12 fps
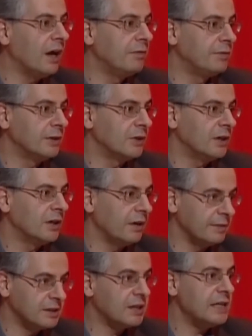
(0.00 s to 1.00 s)
governor
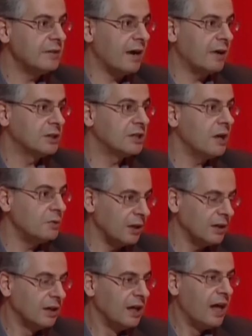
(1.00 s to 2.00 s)
of the state of Arizona,